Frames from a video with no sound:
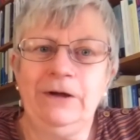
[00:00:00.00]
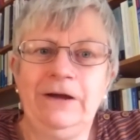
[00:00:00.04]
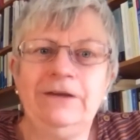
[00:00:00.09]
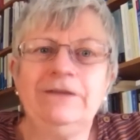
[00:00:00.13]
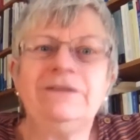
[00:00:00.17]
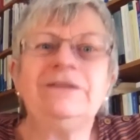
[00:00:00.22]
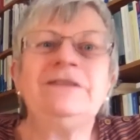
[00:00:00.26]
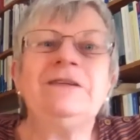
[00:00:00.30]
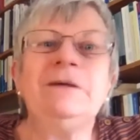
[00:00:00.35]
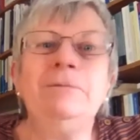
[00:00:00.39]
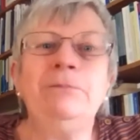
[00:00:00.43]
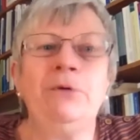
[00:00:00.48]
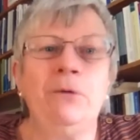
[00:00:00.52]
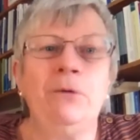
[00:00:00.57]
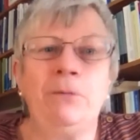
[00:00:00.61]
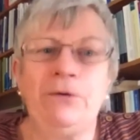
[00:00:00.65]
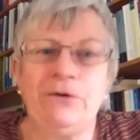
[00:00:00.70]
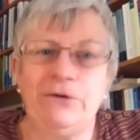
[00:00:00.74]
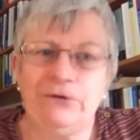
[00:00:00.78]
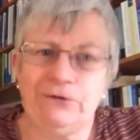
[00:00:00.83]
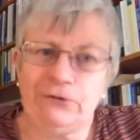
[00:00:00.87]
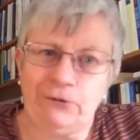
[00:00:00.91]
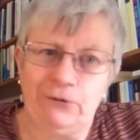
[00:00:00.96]
simple
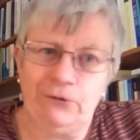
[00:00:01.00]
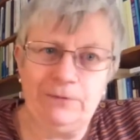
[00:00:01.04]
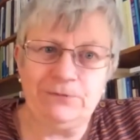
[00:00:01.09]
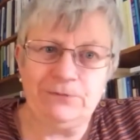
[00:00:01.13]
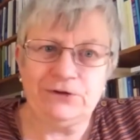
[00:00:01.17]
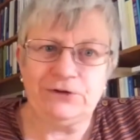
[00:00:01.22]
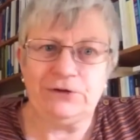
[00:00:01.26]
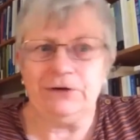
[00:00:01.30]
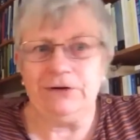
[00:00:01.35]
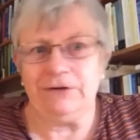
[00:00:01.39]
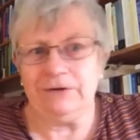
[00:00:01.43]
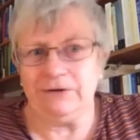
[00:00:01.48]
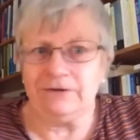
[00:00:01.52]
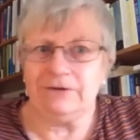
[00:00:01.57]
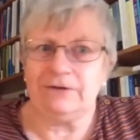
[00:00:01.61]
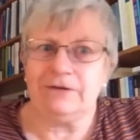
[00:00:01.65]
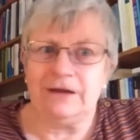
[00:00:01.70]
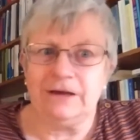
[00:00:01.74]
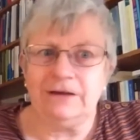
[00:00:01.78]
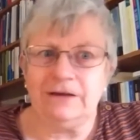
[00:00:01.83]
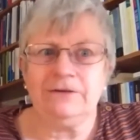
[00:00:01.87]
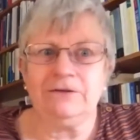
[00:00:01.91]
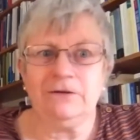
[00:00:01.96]
prescriptions,
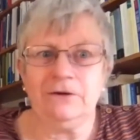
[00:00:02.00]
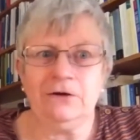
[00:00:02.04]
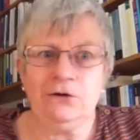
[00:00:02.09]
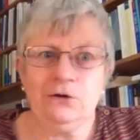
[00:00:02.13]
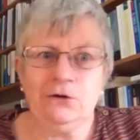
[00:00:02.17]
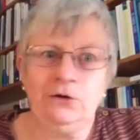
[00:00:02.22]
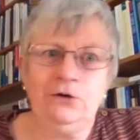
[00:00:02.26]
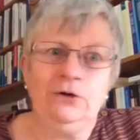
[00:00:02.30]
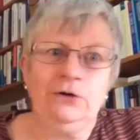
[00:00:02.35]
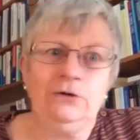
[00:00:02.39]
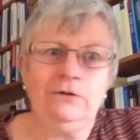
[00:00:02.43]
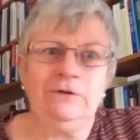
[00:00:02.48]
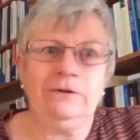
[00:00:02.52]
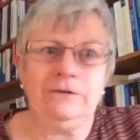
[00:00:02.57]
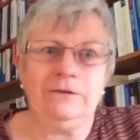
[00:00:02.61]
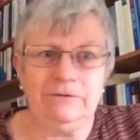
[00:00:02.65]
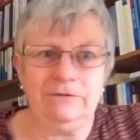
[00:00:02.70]
things that are good